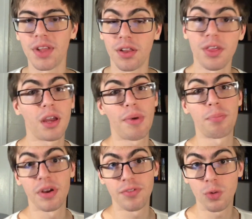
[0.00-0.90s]
And the thing about
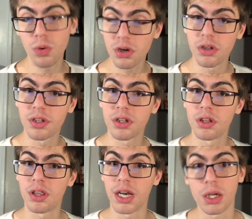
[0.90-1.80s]
Brave New World
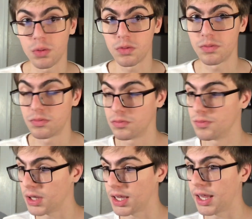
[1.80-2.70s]
that I
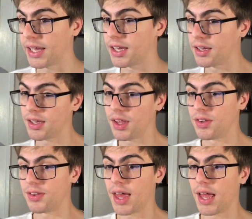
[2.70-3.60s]
really like
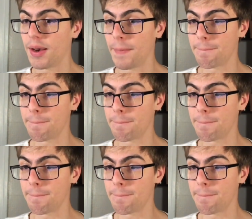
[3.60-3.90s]
is that